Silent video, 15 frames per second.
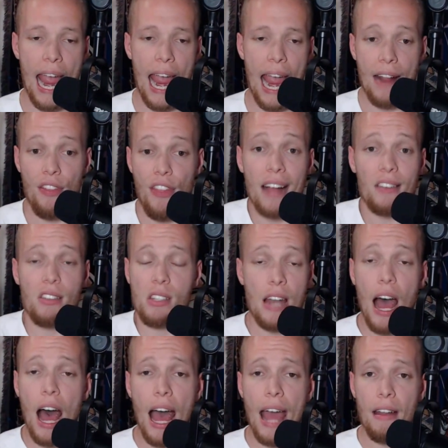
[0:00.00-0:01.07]
And that's
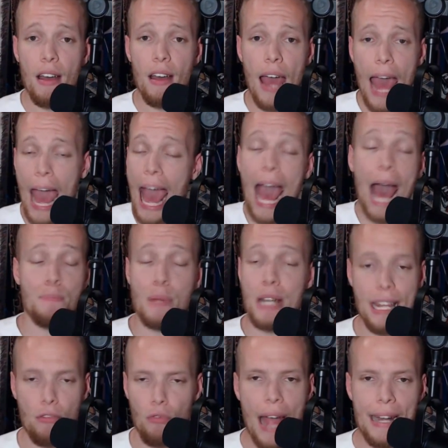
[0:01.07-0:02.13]
not
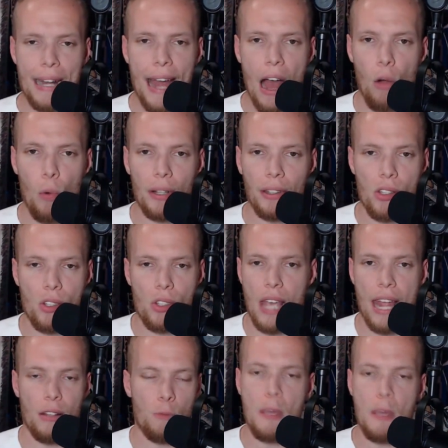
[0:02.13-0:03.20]
happening right now with the
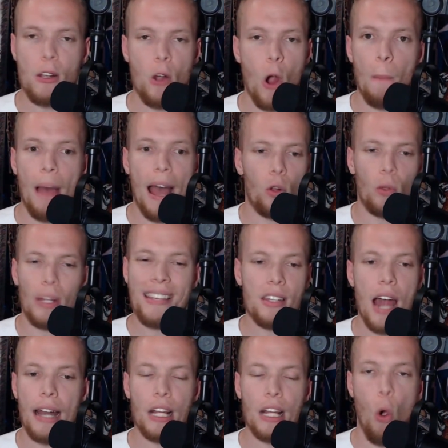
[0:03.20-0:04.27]
Saints. Pete Carmichael is
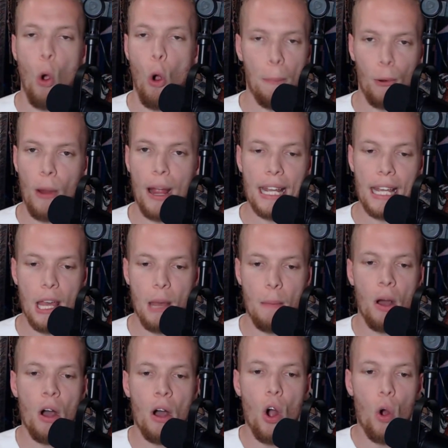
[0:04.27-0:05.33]
not incorporating
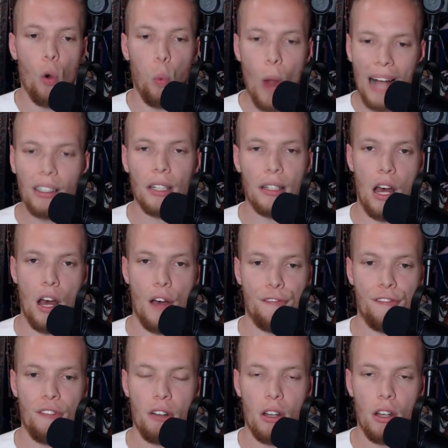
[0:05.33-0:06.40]
him well
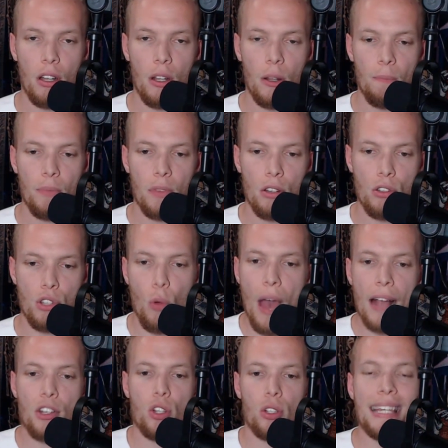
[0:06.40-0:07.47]
enough to
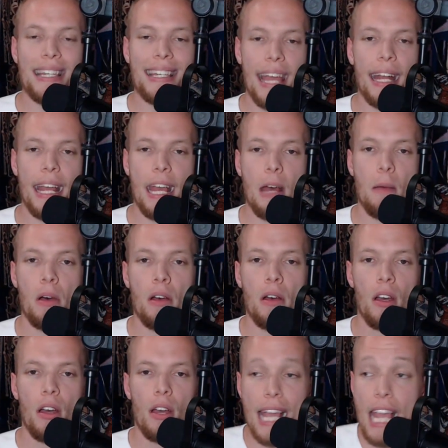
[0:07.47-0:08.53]
actually get him
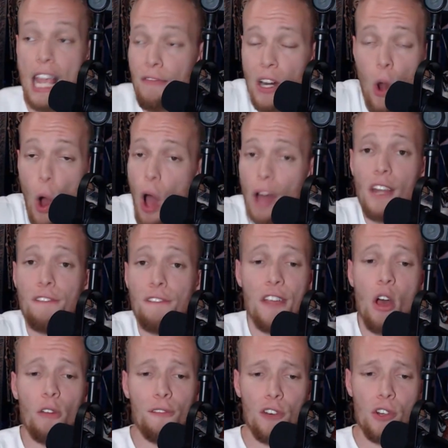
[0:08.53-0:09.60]
even on the
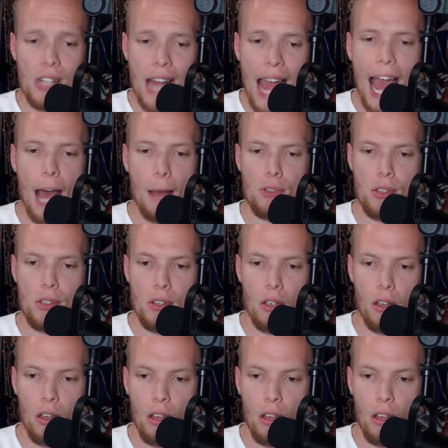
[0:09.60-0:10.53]
field for snaps.